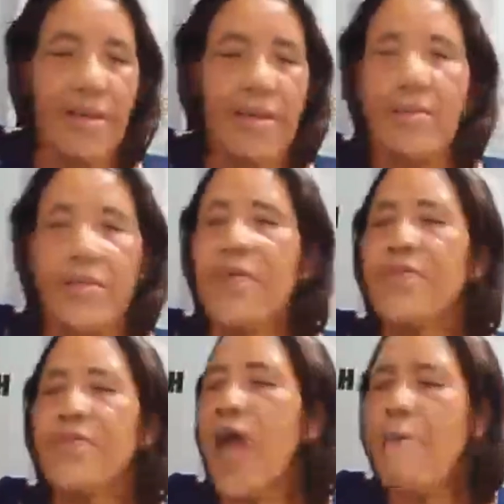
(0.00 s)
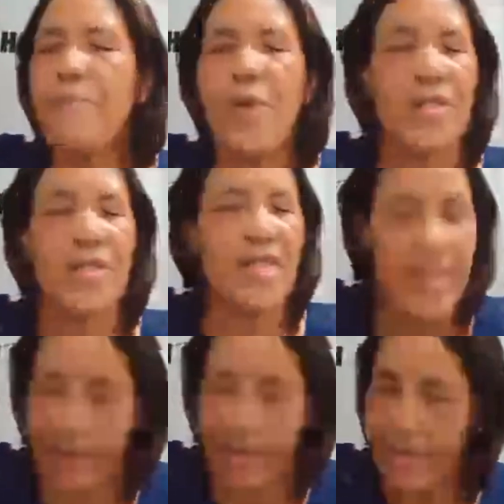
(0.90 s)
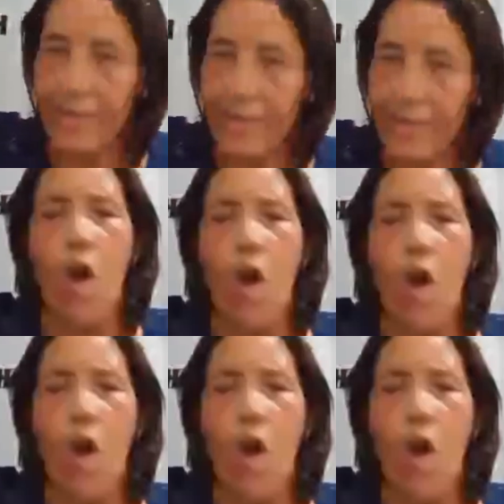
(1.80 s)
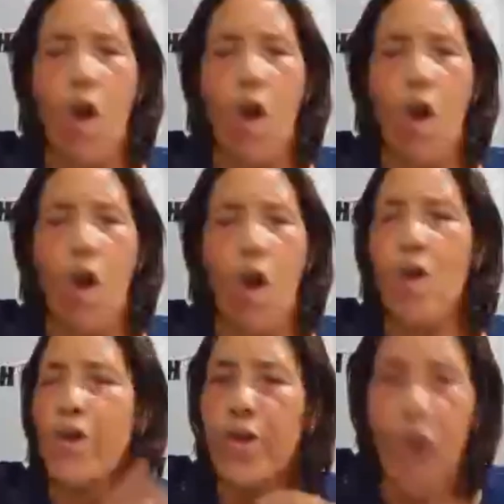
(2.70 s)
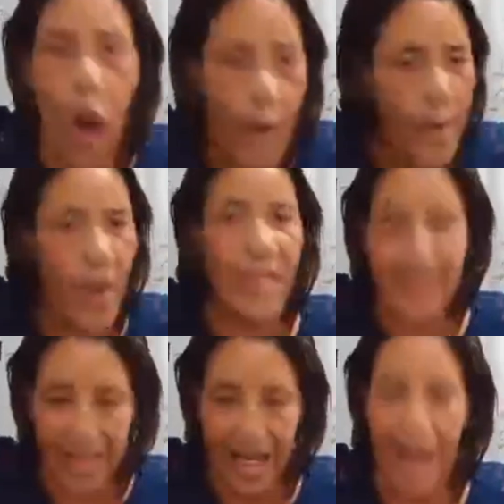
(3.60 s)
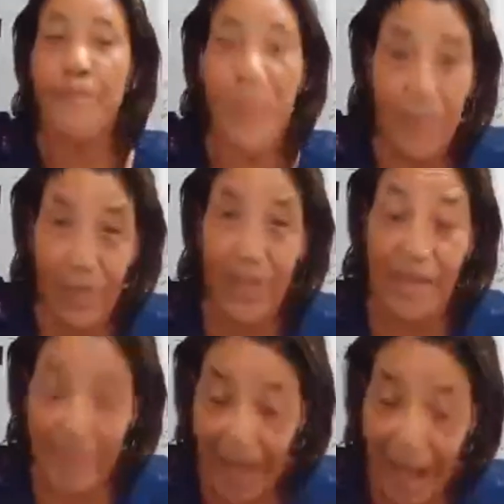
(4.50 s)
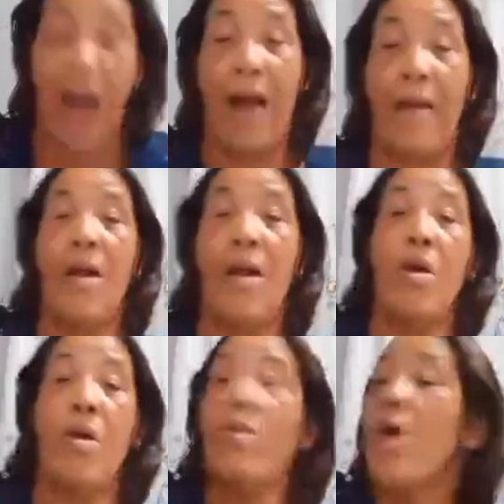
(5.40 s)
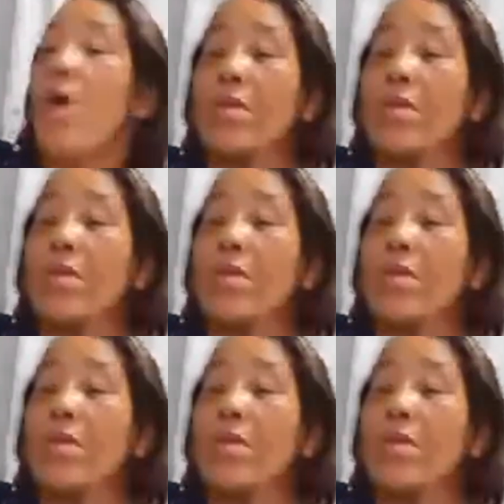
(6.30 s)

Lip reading: they then proceeded, all non-political people that they are, without